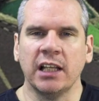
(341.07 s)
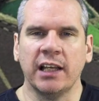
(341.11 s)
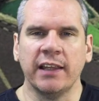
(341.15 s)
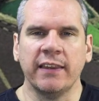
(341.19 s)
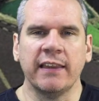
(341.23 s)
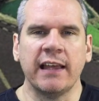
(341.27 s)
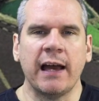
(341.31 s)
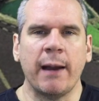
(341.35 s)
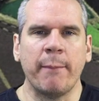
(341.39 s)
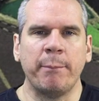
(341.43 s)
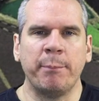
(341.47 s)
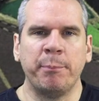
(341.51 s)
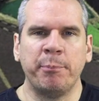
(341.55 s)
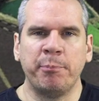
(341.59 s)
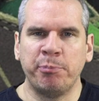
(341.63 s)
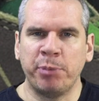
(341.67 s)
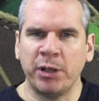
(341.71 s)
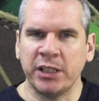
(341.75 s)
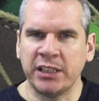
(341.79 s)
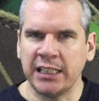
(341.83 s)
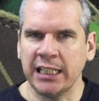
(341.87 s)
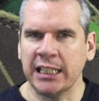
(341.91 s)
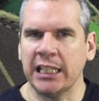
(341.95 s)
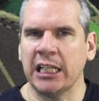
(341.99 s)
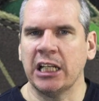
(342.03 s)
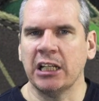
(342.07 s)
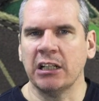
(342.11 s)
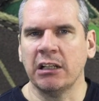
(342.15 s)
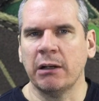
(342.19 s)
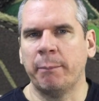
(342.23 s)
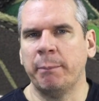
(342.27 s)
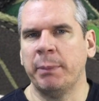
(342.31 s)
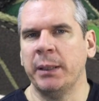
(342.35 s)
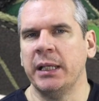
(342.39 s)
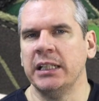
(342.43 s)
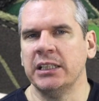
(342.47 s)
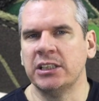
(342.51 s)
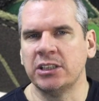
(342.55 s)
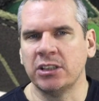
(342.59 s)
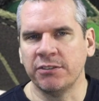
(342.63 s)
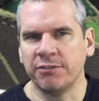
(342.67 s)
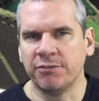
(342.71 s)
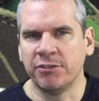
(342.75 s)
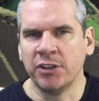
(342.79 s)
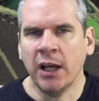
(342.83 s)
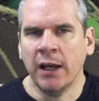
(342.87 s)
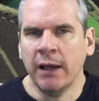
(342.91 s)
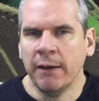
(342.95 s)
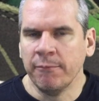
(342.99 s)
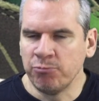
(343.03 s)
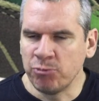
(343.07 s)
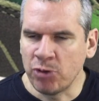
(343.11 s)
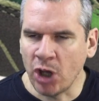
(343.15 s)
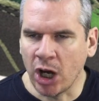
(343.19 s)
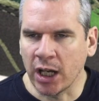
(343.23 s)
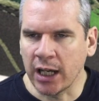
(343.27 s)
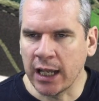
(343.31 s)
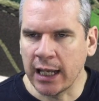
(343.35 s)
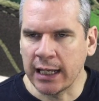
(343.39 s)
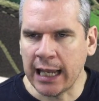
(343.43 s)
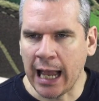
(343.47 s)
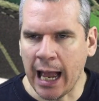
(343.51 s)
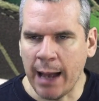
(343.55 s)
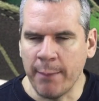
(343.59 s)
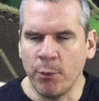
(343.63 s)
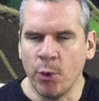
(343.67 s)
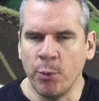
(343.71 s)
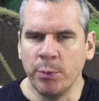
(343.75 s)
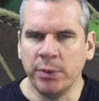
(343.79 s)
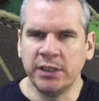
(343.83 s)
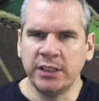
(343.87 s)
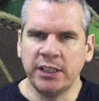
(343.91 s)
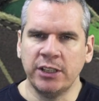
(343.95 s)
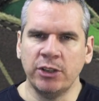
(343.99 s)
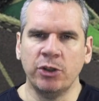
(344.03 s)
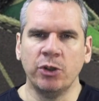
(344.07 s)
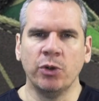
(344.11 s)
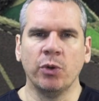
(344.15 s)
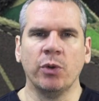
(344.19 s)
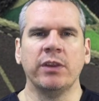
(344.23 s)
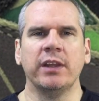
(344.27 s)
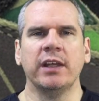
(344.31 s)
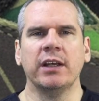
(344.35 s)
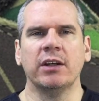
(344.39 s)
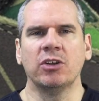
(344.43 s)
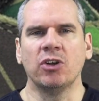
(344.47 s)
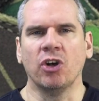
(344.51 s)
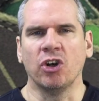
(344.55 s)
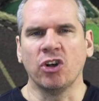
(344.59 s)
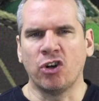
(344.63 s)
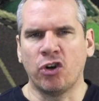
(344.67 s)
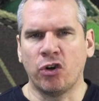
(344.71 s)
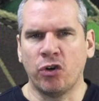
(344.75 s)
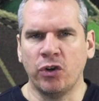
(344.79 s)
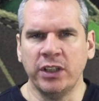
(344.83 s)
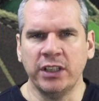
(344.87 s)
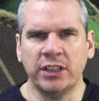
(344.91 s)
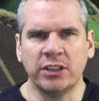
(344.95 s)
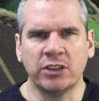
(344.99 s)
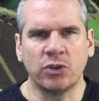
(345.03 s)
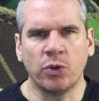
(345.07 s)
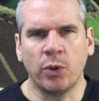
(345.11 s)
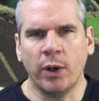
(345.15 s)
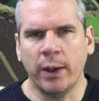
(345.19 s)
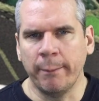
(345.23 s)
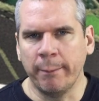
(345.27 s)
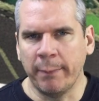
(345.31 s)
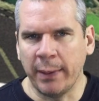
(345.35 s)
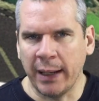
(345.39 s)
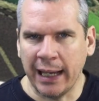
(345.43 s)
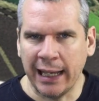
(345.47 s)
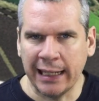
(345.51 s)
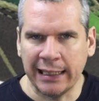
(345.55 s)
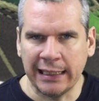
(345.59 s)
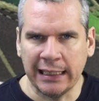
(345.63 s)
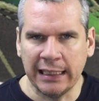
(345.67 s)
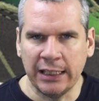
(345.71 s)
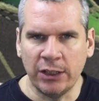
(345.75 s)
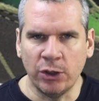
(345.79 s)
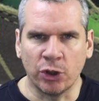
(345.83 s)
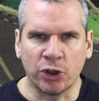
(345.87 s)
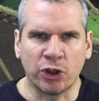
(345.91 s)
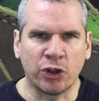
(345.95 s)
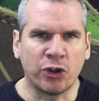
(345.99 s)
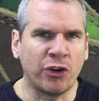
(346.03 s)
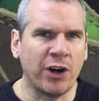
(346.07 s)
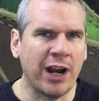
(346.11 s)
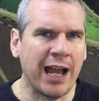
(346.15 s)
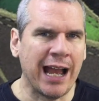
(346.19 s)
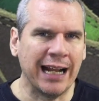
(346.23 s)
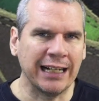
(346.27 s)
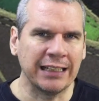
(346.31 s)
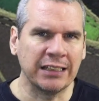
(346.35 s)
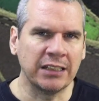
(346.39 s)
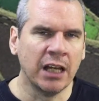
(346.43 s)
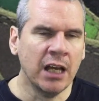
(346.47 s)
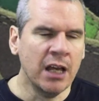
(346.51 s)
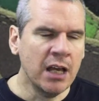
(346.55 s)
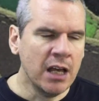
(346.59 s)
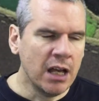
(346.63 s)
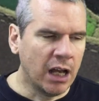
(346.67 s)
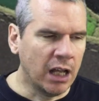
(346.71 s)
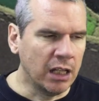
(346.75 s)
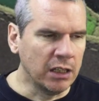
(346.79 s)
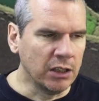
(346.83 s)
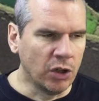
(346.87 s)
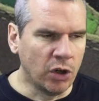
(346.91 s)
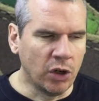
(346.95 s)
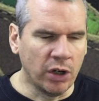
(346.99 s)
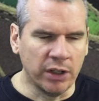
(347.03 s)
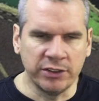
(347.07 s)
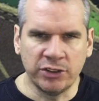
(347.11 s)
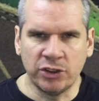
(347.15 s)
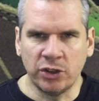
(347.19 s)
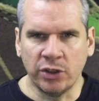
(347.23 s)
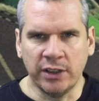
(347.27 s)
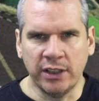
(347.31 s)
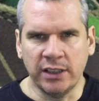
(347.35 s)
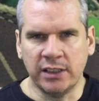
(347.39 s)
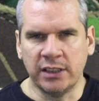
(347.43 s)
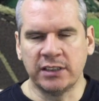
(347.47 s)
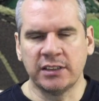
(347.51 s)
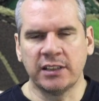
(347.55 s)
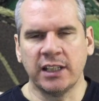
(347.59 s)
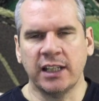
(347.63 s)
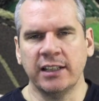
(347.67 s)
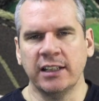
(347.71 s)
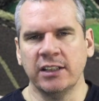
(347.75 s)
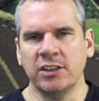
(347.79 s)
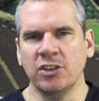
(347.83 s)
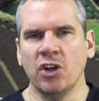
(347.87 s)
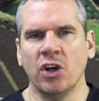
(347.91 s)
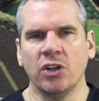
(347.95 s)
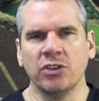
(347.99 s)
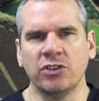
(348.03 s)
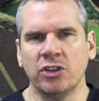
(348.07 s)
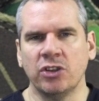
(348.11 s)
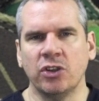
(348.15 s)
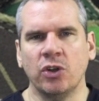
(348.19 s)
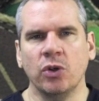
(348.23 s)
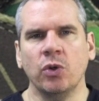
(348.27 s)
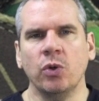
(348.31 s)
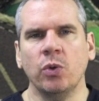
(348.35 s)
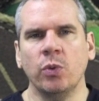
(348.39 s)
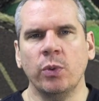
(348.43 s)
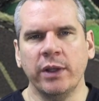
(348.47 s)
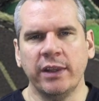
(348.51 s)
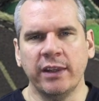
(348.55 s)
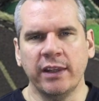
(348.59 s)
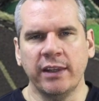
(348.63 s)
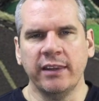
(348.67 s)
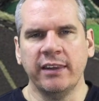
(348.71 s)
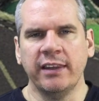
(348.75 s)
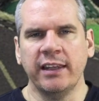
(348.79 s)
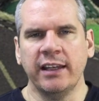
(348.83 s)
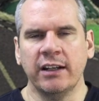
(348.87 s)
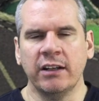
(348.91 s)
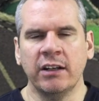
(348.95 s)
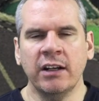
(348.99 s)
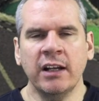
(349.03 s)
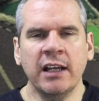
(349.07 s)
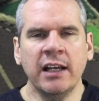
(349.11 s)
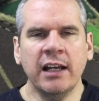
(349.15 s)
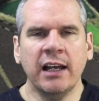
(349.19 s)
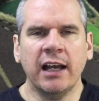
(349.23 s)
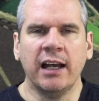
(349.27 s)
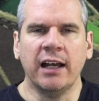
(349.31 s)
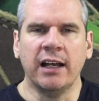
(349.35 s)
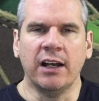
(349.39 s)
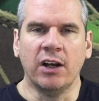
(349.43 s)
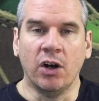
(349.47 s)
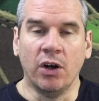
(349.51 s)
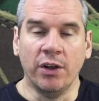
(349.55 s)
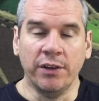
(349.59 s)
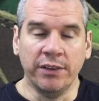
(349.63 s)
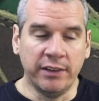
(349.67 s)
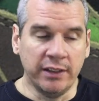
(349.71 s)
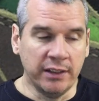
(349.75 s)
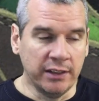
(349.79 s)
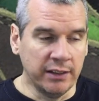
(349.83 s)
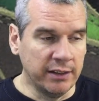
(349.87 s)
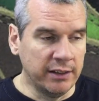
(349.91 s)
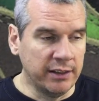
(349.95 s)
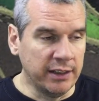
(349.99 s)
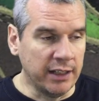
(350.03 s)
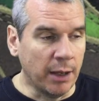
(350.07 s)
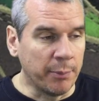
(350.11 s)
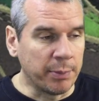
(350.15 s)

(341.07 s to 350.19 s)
like that particular piece of Duck Camo material there got creased quite badly or cracked a lot, so they decided not to go with it there on the